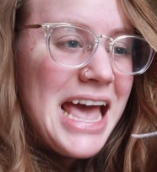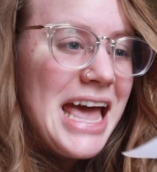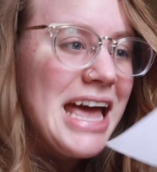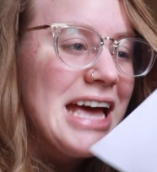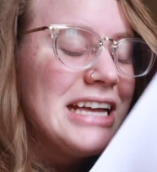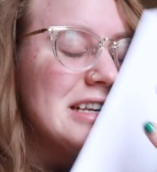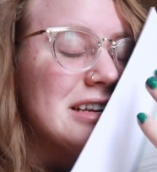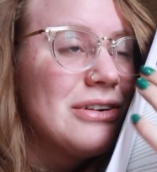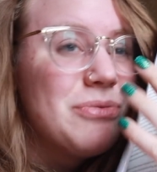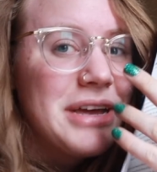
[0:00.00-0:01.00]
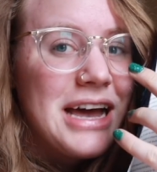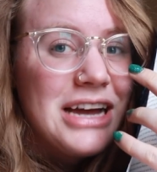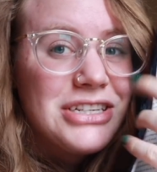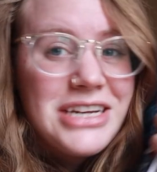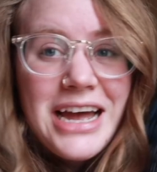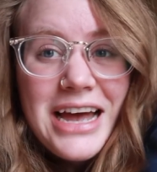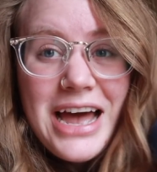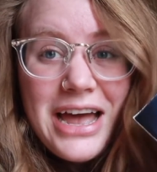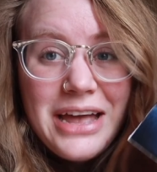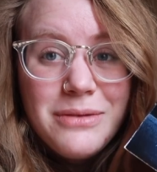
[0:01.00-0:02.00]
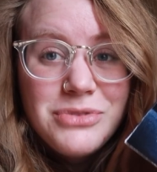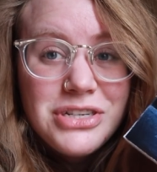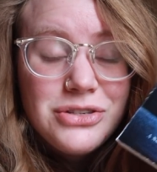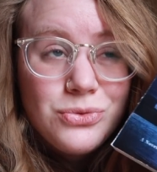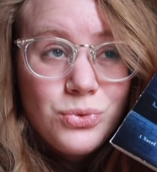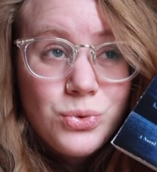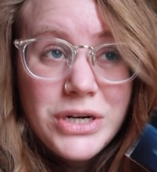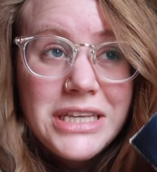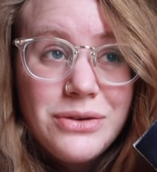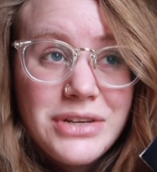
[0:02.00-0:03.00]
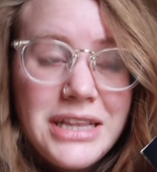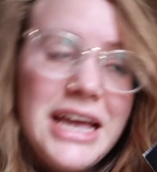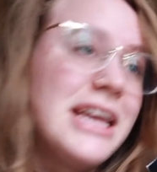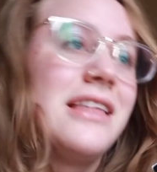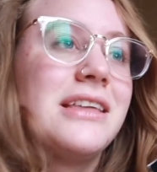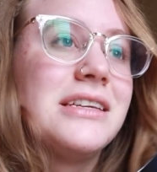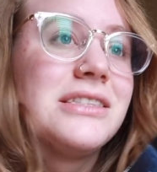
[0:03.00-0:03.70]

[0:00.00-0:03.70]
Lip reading: And oh my gosh, yeah, I am just really, really liking this.